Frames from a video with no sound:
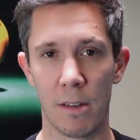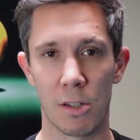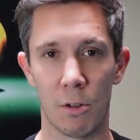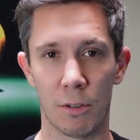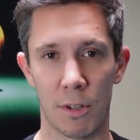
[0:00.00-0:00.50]

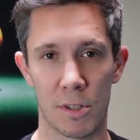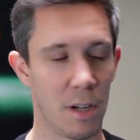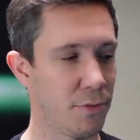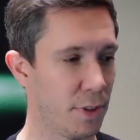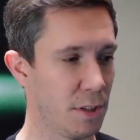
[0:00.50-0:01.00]
So the
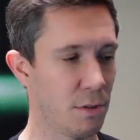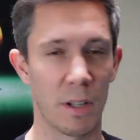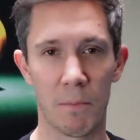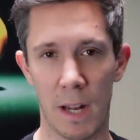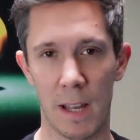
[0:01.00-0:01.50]
softer you
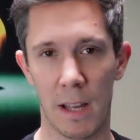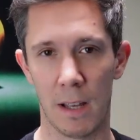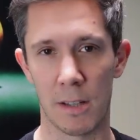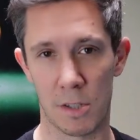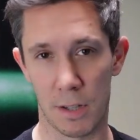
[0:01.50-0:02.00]
can play
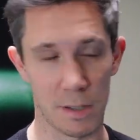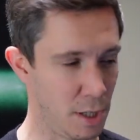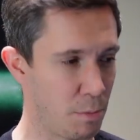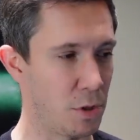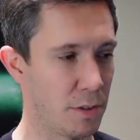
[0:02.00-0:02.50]
a, a
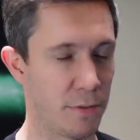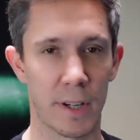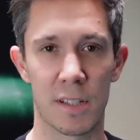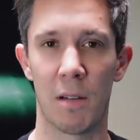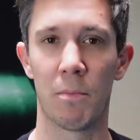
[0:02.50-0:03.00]
stop shot,
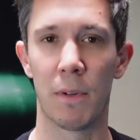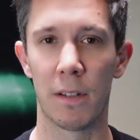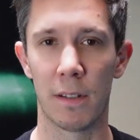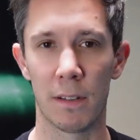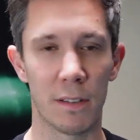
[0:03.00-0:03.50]
for
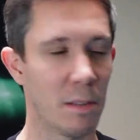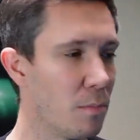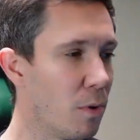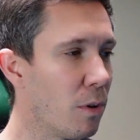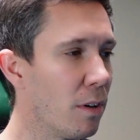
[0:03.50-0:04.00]
example, the
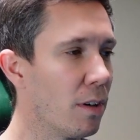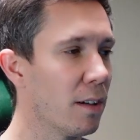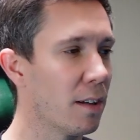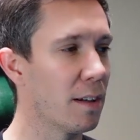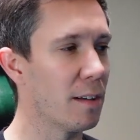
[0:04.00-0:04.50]

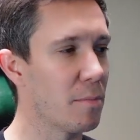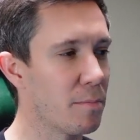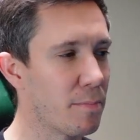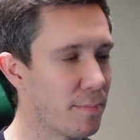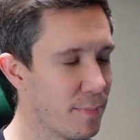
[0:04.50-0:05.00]
more,
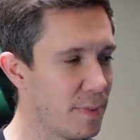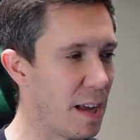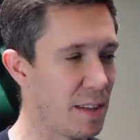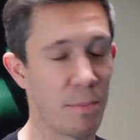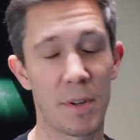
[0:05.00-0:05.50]

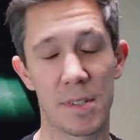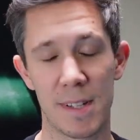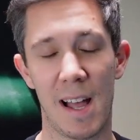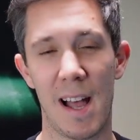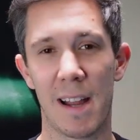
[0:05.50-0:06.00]
the, the,
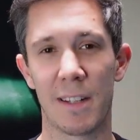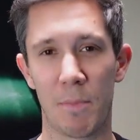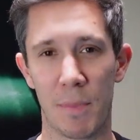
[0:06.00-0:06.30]
the higher the